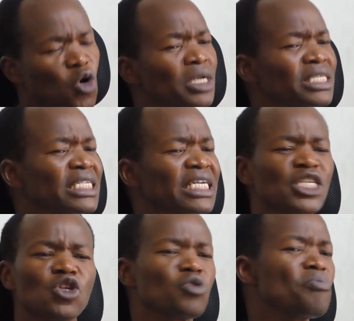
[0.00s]
Goal
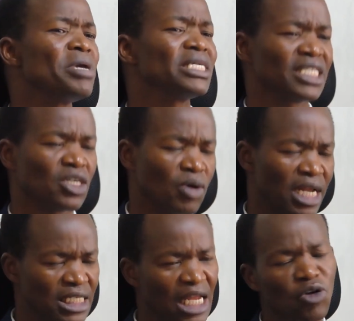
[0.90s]
setting is not
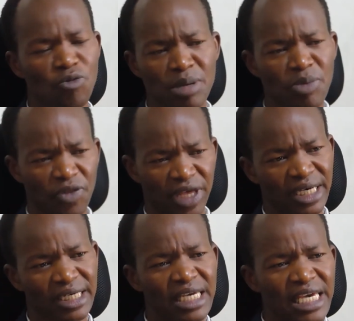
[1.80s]
mystical as a lot of people
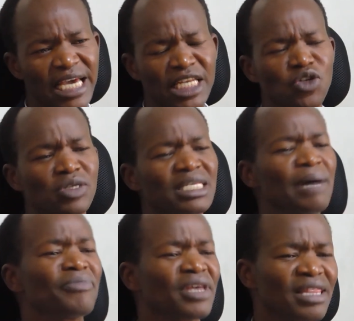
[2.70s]
think. It is not
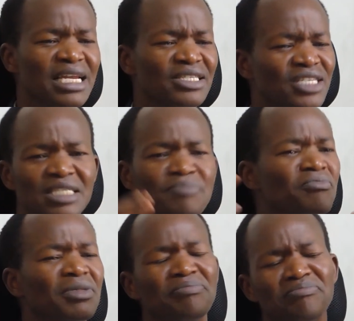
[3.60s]
something that is just